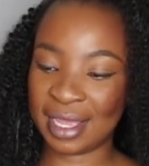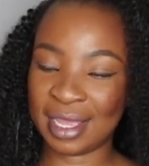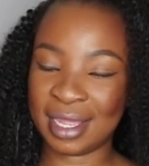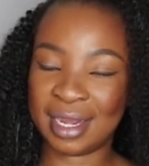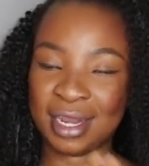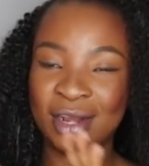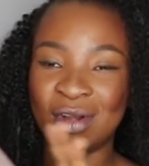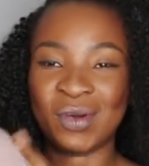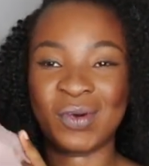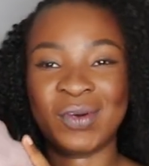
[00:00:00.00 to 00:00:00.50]
and
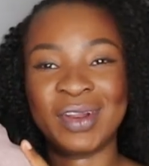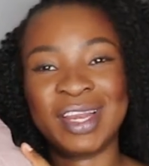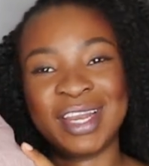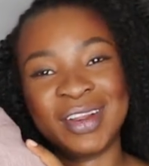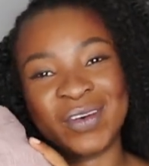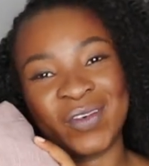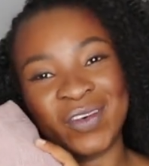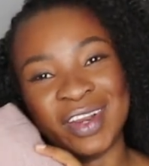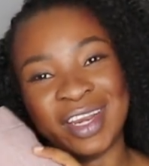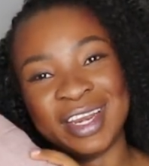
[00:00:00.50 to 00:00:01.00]
I
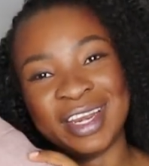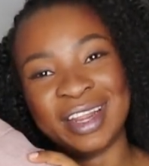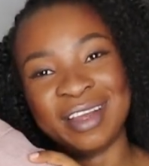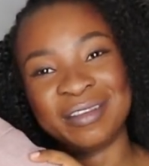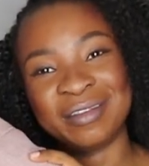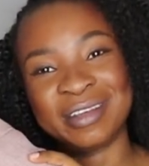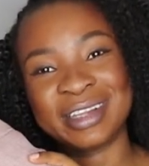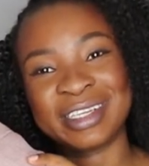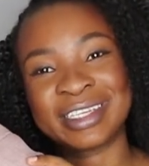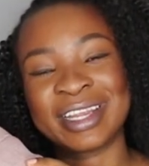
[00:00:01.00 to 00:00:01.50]
really, really
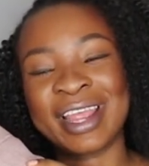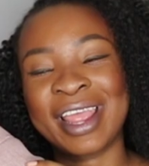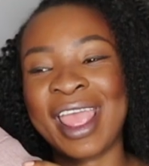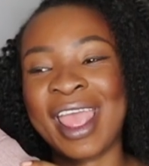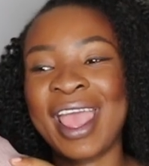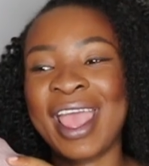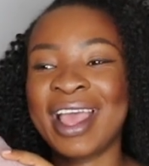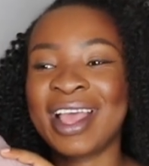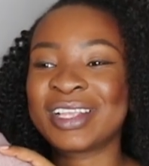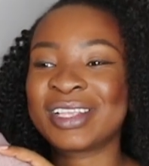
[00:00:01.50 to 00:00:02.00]
love it.
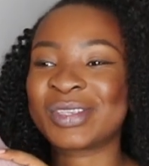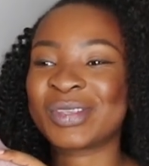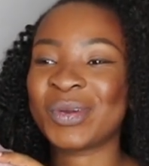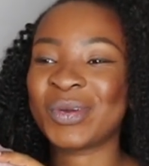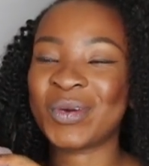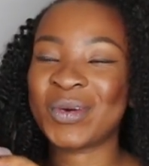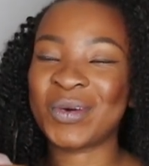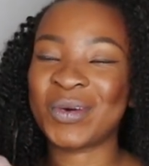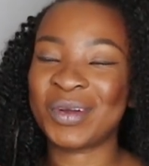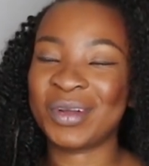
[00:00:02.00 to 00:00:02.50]

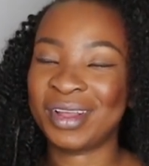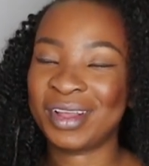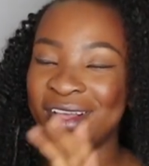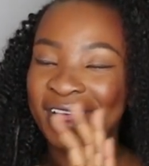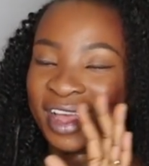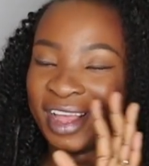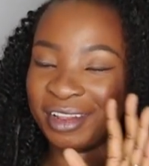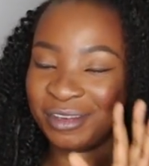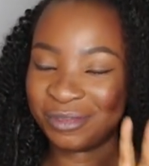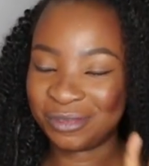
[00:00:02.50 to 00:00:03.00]
So
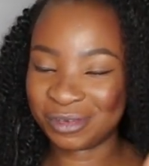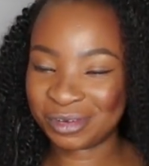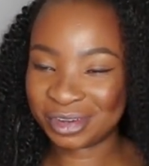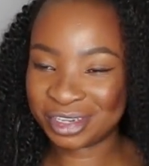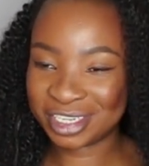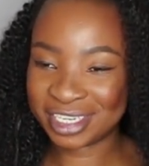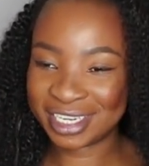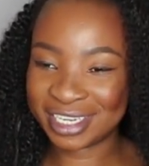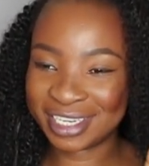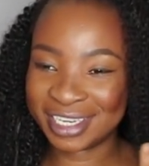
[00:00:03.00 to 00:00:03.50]

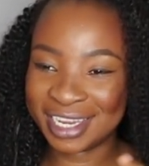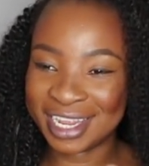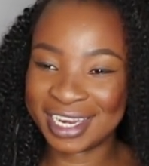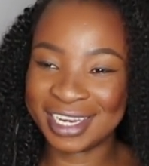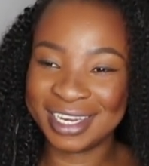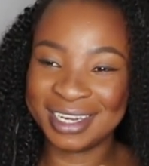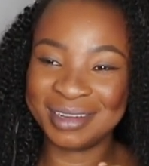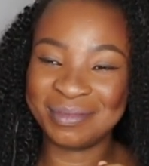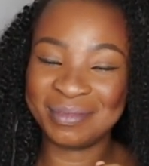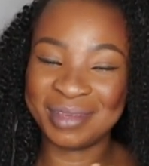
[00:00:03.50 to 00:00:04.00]
unfortunately, I
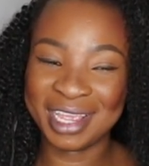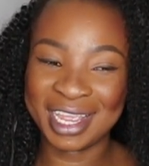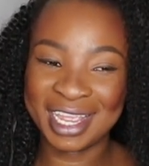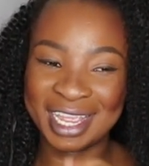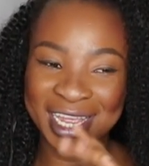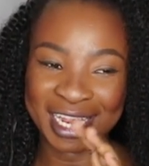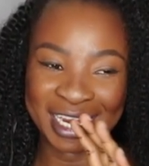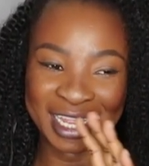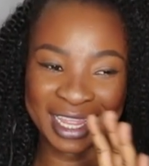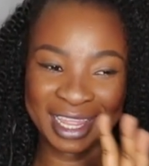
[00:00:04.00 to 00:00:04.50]
didn't
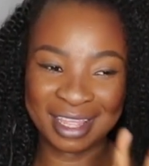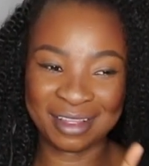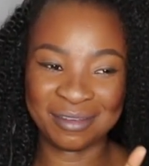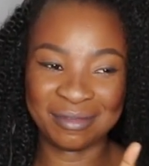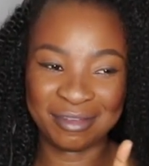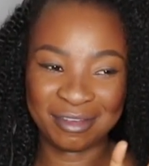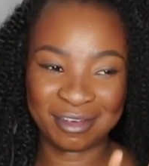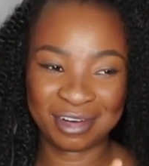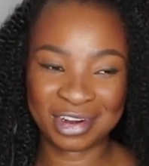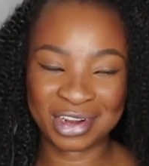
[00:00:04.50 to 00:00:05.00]
make anything
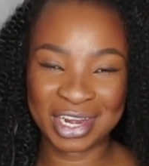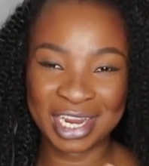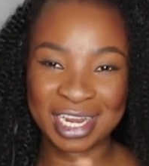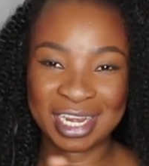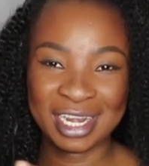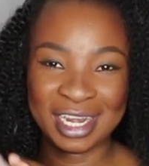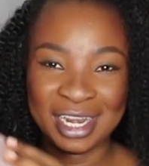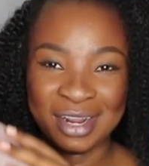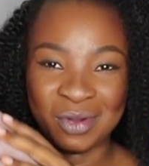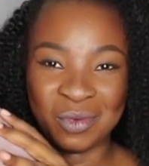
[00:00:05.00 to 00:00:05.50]
for
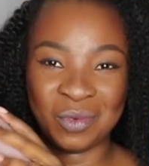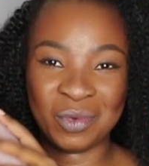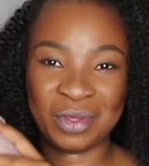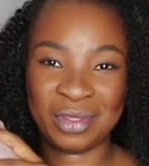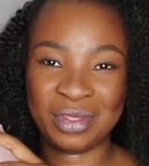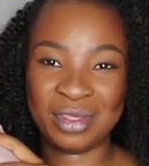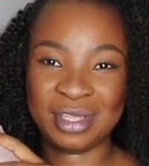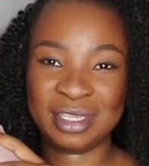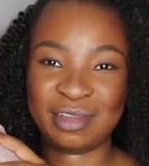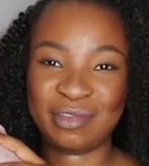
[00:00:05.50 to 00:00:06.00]
rain
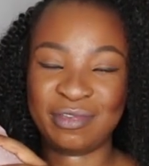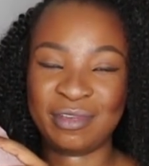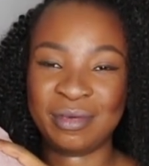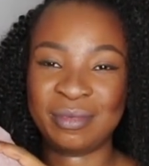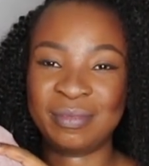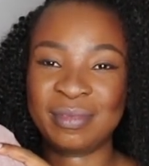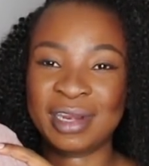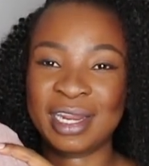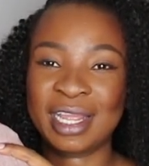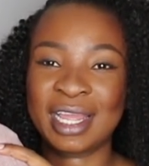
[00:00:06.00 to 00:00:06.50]
with this
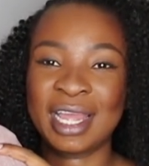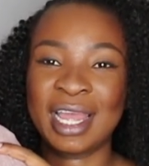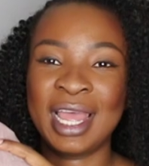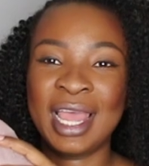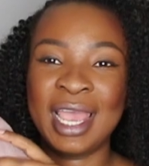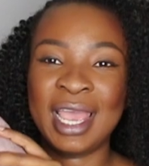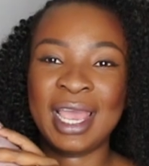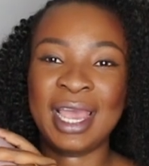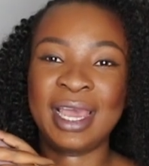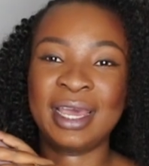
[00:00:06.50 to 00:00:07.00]
fabric.
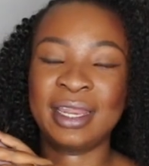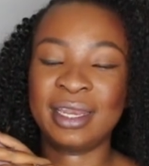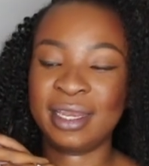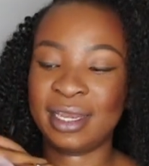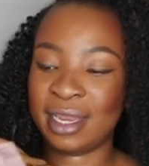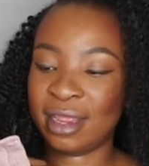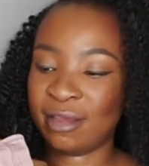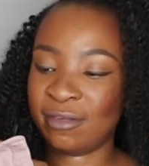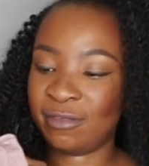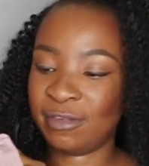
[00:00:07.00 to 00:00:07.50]
I
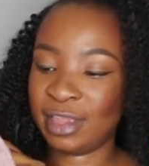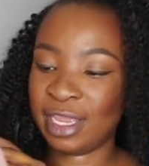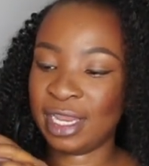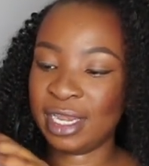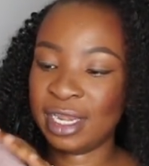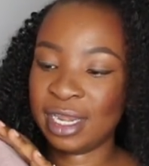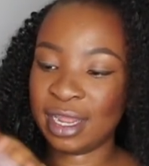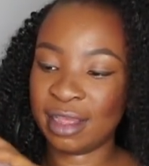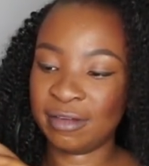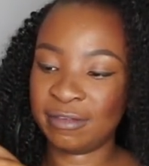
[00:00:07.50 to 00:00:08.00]
didn't have
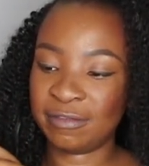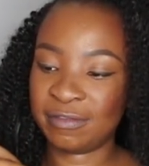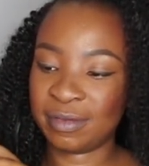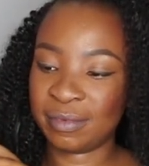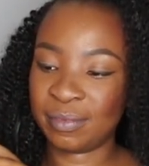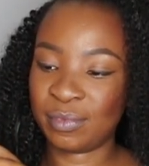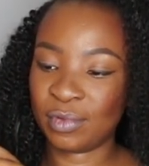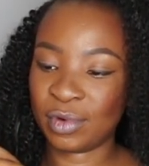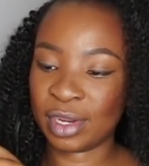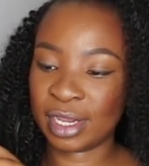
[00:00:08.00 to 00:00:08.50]
enough
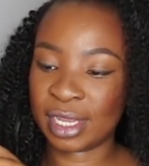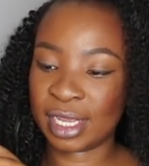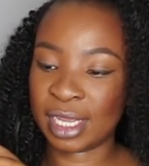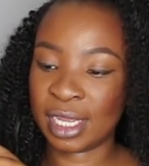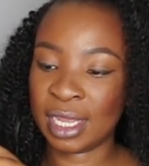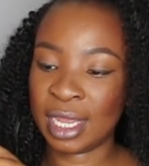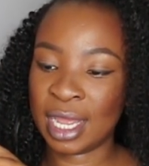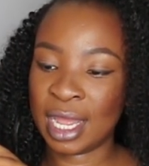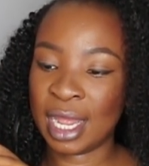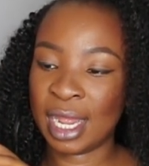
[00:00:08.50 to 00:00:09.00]

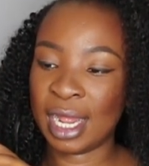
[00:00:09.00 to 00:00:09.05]
fabric.